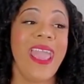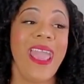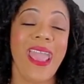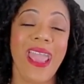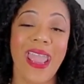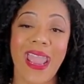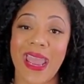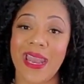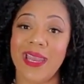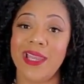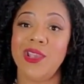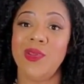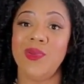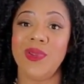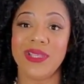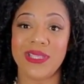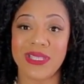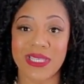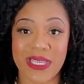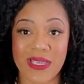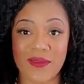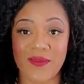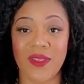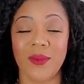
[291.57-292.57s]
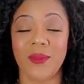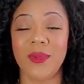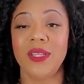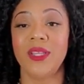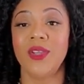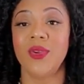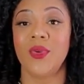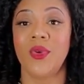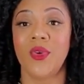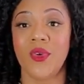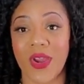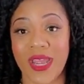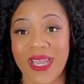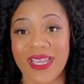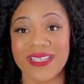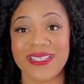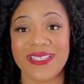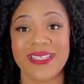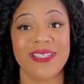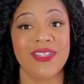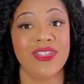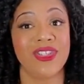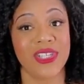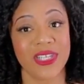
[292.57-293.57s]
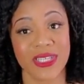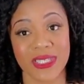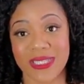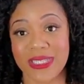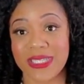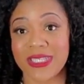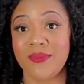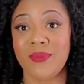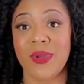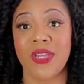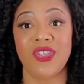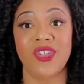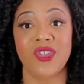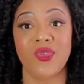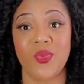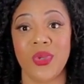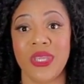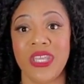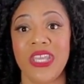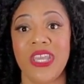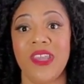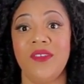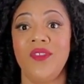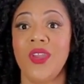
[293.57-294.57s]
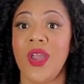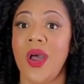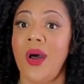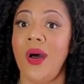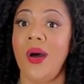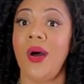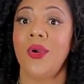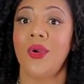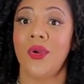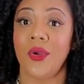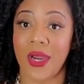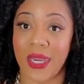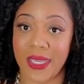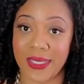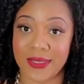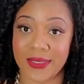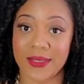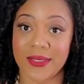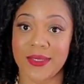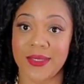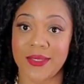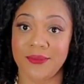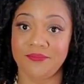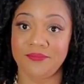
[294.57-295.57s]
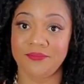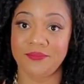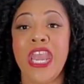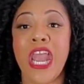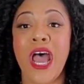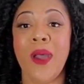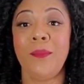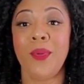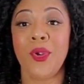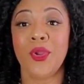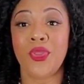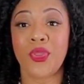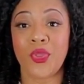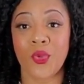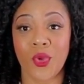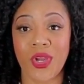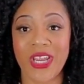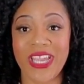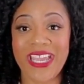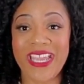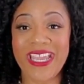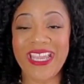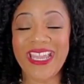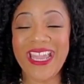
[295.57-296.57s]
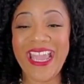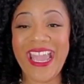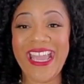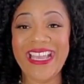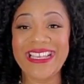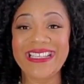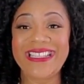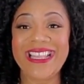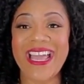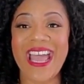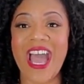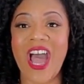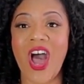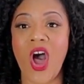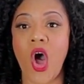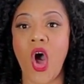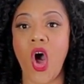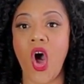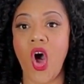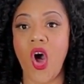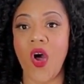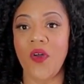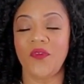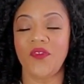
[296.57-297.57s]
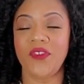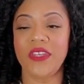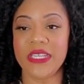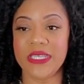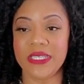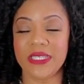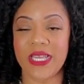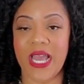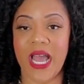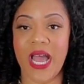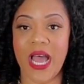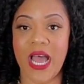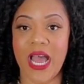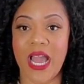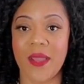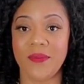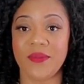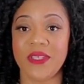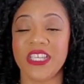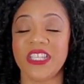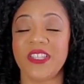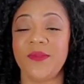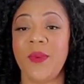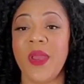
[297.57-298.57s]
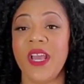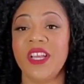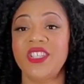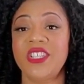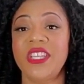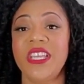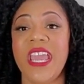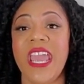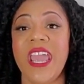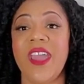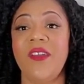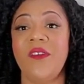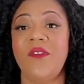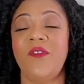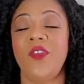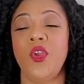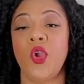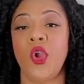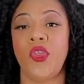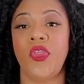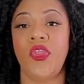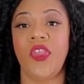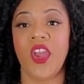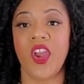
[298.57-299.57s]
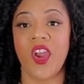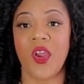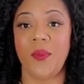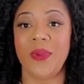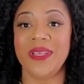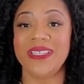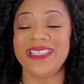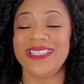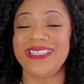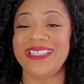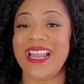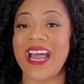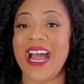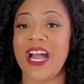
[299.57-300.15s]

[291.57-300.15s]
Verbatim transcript: and you need to give them a little grace just as much as we give y'all grace. Number three is that oftentimes, especially if your therapist is an